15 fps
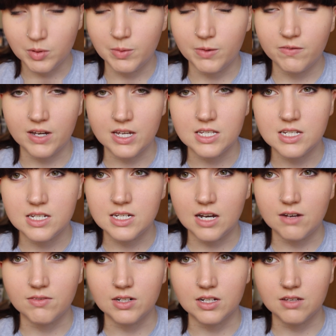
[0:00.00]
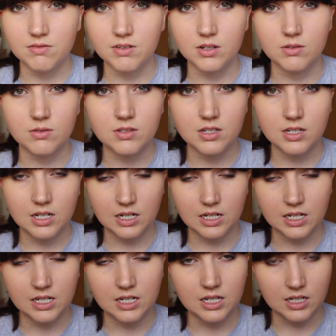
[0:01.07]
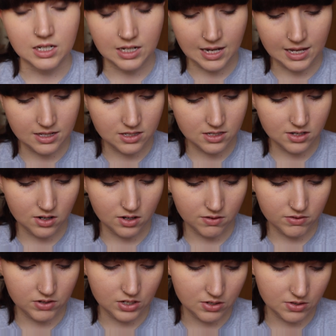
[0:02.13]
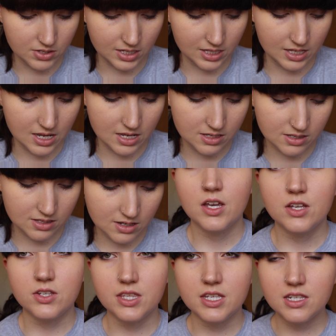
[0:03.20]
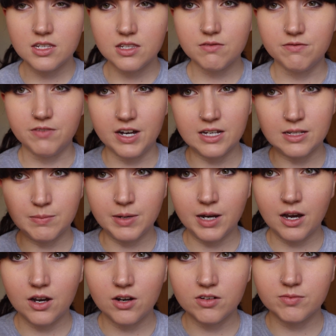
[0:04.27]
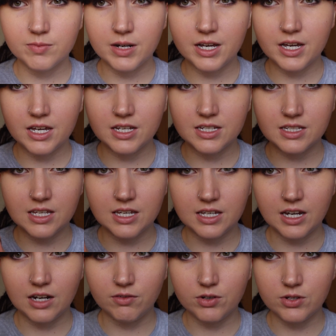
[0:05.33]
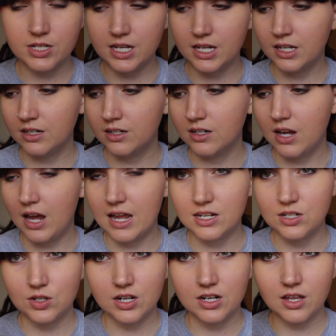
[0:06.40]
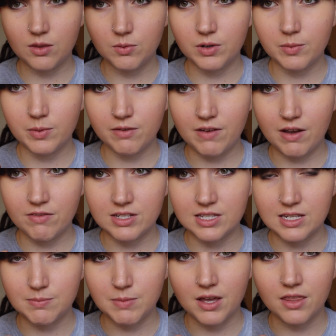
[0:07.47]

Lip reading: but my face definitely feels clean and cleansed after using this. So this is the first part of my skincare routine, and another one of my favourites this